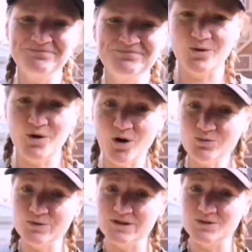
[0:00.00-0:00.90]
So
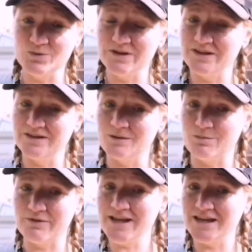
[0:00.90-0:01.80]
onwards with
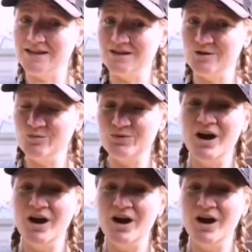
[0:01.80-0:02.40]
Breaking the Loop,